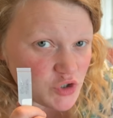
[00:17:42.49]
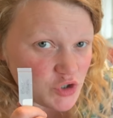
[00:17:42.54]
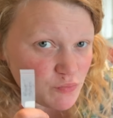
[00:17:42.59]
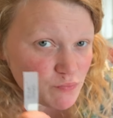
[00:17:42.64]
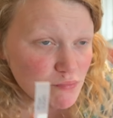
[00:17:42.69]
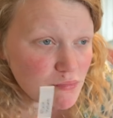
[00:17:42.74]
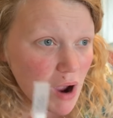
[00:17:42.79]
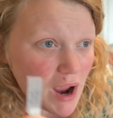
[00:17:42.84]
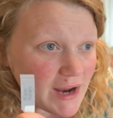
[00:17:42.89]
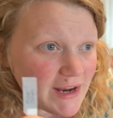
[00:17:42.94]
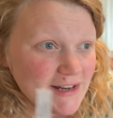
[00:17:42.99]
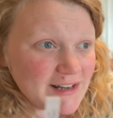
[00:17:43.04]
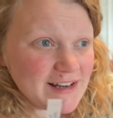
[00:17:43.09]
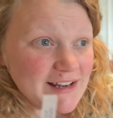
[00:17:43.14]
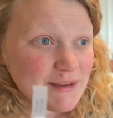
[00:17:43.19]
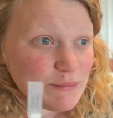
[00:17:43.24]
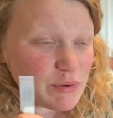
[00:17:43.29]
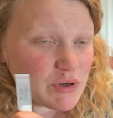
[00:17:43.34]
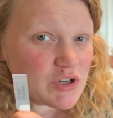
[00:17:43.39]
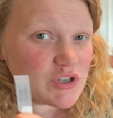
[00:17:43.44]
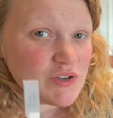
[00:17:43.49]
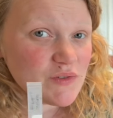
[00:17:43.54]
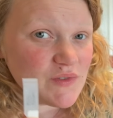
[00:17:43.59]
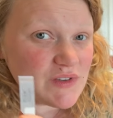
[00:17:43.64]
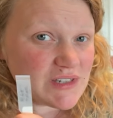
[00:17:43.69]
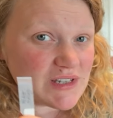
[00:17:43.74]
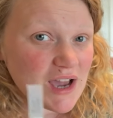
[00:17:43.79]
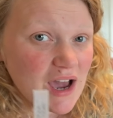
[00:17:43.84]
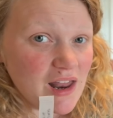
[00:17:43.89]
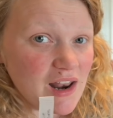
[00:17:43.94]
mainly because of
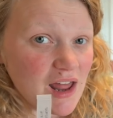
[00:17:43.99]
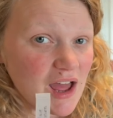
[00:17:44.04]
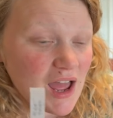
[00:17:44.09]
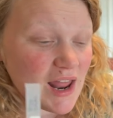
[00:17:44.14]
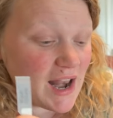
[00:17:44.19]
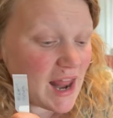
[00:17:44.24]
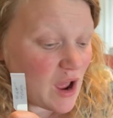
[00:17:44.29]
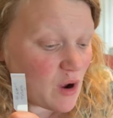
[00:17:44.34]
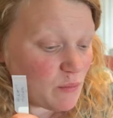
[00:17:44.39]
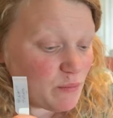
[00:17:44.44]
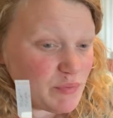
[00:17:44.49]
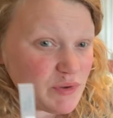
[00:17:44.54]
its colour and how